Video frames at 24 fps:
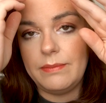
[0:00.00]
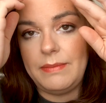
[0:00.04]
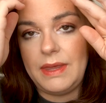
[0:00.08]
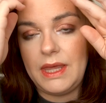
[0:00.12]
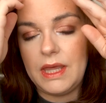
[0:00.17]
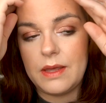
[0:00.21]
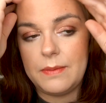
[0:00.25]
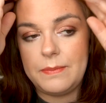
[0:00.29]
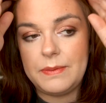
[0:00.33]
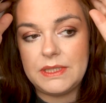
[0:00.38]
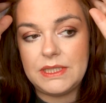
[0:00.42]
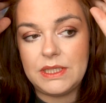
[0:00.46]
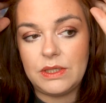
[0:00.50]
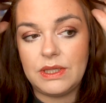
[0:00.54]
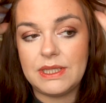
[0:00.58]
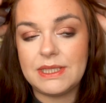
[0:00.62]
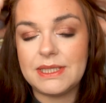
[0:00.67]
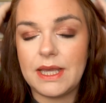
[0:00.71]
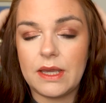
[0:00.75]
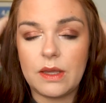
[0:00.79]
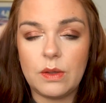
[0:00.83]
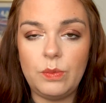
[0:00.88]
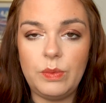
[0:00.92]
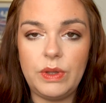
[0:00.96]
makeup until the
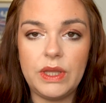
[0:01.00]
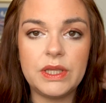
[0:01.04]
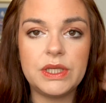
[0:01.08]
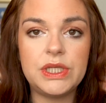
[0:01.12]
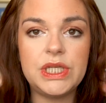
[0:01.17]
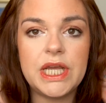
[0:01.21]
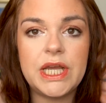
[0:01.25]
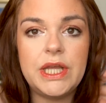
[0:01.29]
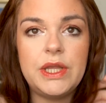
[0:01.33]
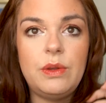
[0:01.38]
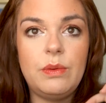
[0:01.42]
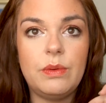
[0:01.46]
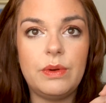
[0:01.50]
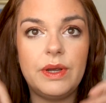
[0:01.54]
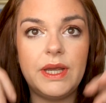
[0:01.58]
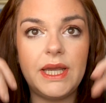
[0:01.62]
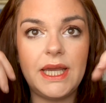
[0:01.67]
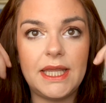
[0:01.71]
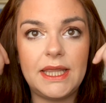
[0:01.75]
2nd week of January.